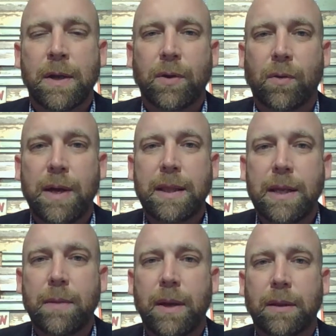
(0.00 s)
The great
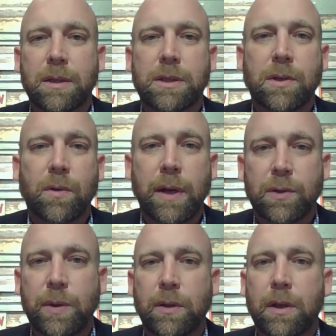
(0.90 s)
thing about this story
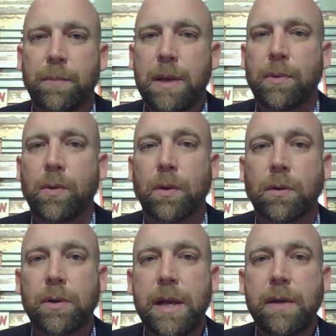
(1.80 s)
as we look at people who are
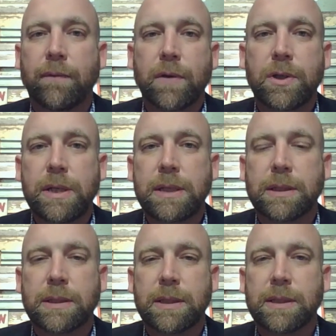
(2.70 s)
looking for
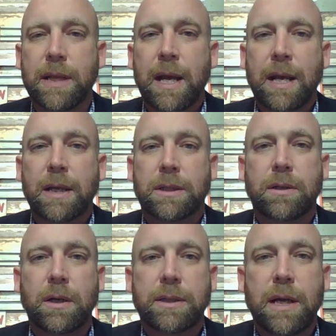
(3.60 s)
Jesus is it
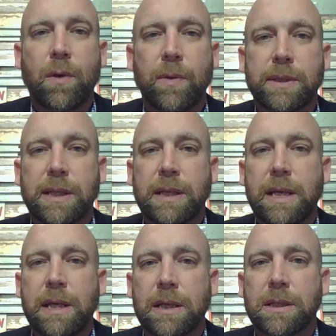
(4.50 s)
starts out with
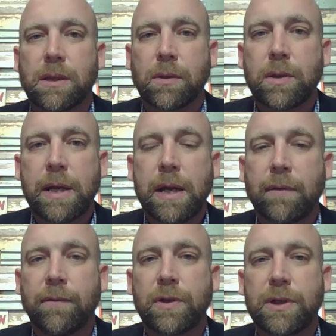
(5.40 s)
Zacchaeus
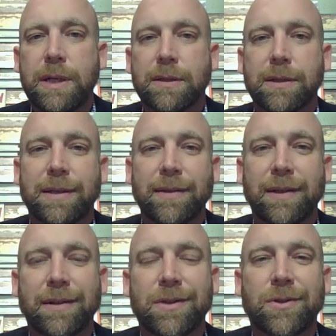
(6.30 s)
looking for Jesus, and
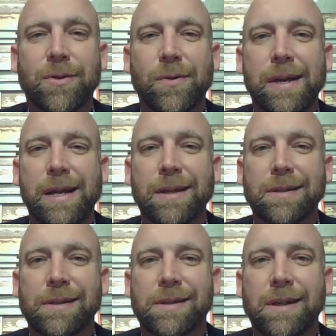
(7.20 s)
then the story
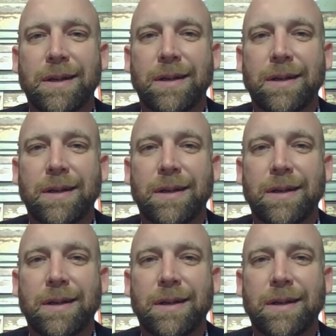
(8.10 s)
ends